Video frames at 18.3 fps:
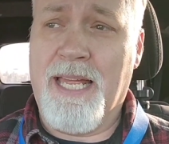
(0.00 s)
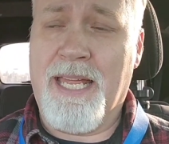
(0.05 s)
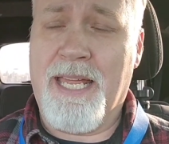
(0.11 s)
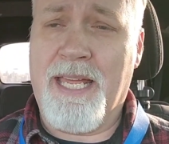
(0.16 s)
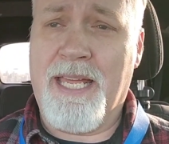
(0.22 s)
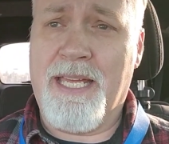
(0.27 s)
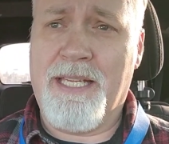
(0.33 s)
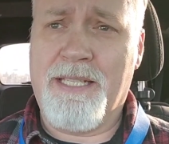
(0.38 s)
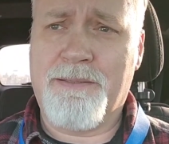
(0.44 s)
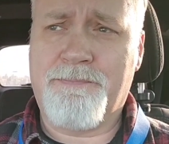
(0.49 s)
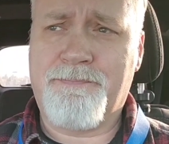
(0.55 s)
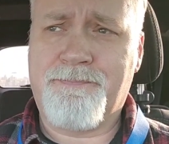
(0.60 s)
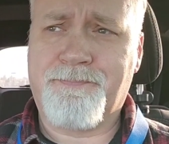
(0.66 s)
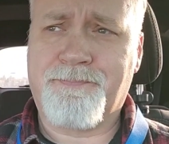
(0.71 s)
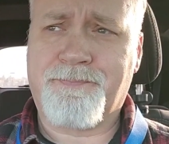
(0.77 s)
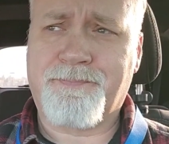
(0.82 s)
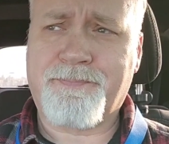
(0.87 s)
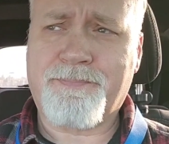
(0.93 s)

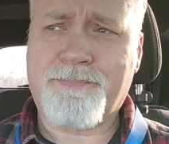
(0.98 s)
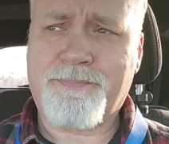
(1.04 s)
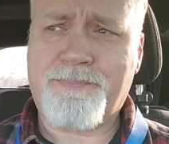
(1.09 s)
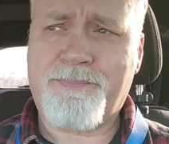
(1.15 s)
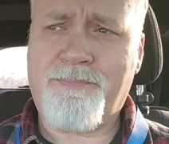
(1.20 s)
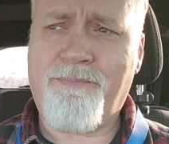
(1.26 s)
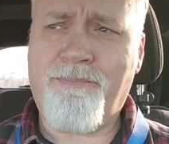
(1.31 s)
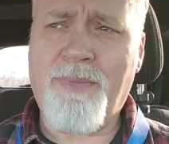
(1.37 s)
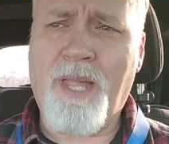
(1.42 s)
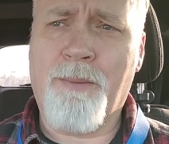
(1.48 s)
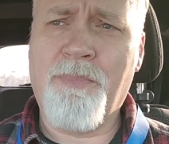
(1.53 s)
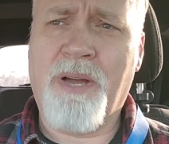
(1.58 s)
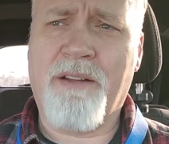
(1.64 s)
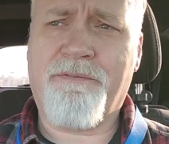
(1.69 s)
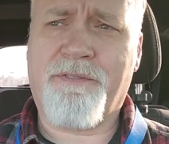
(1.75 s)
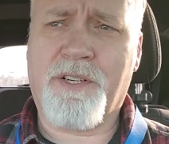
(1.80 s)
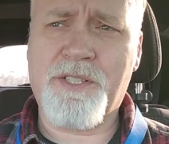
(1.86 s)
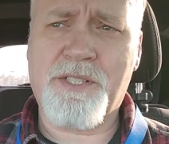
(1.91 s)
And
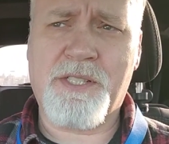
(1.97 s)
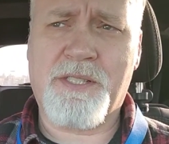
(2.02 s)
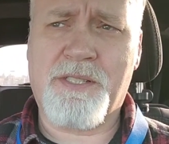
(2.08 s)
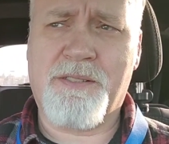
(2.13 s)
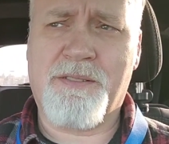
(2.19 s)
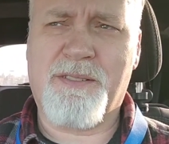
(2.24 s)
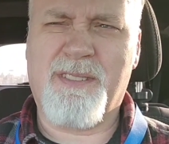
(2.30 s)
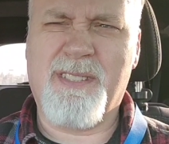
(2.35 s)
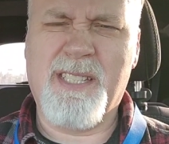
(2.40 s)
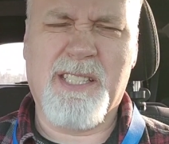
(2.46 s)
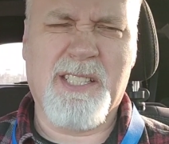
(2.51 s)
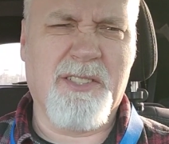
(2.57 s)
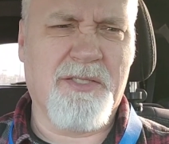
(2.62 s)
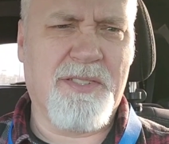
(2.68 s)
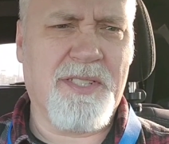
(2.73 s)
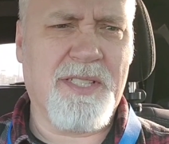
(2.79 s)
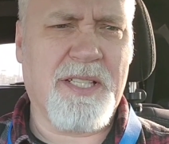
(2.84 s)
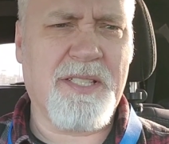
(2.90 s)
my first, you
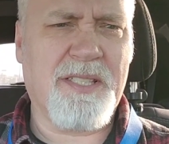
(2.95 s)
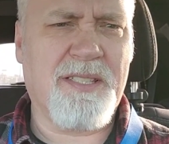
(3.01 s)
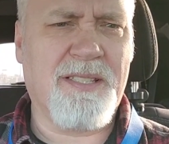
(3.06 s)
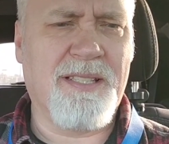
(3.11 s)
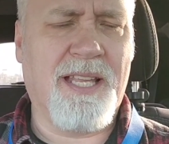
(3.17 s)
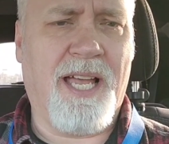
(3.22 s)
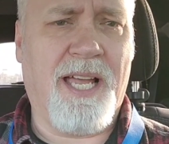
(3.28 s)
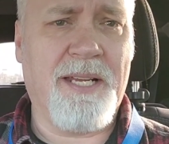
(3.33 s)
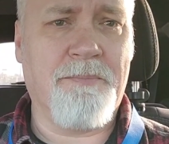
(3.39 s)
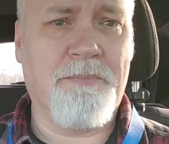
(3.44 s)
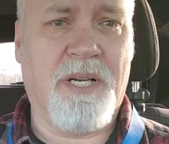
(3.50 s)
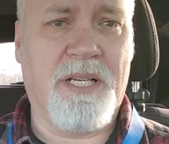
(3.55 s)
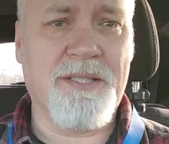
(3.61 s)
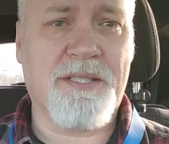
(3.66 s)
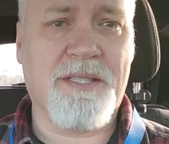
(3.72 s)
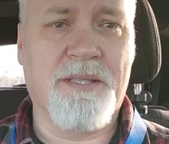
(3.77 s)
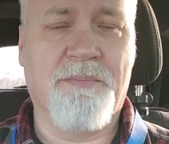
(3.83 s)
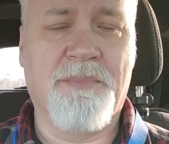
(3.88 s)
know, six, nine
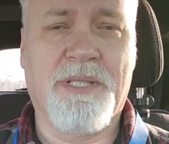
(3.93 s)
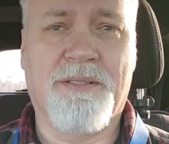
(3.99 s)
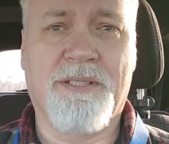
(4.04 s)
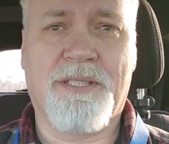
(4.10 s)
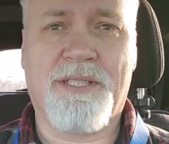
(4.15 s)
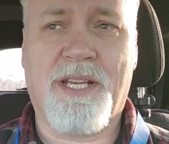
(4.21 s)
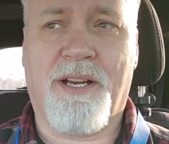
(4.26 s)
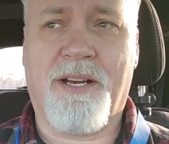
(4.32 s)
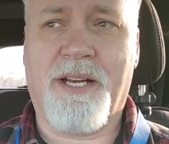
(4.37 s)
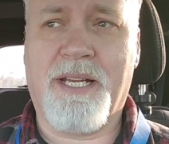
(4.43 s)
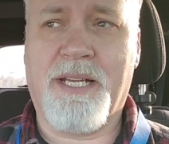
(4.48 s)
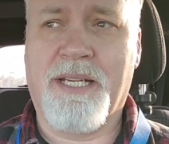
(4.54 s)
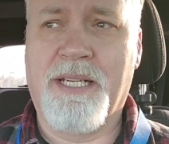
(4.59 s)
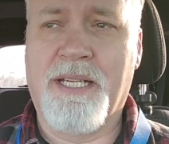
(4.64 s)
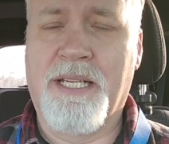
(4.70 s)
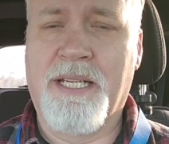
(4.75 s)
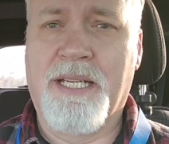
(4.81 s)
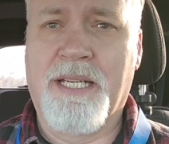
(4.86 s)
months in the
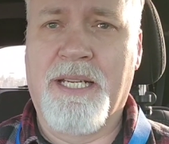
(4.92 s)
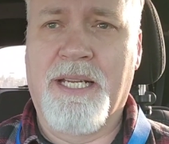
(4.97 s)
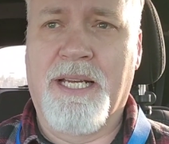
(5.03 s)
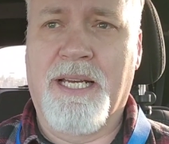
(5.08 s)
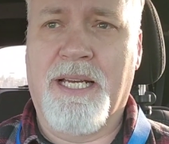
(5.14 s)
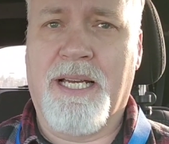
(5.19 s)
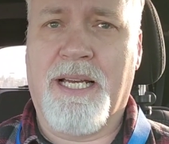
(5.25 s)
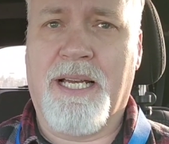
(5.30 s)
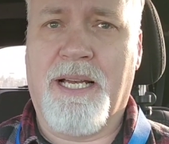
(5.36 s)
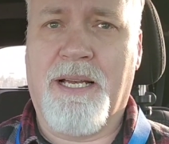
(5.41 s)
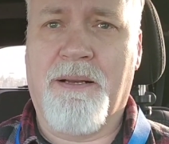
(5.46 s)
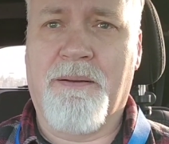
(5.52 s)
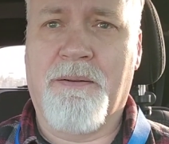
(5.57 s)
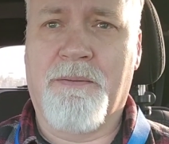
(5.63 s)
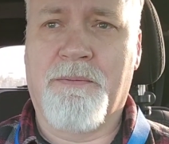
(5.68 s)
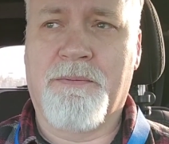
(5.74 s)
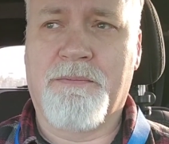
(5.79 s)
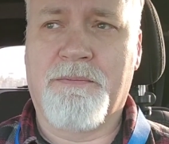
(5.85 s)
military, uh,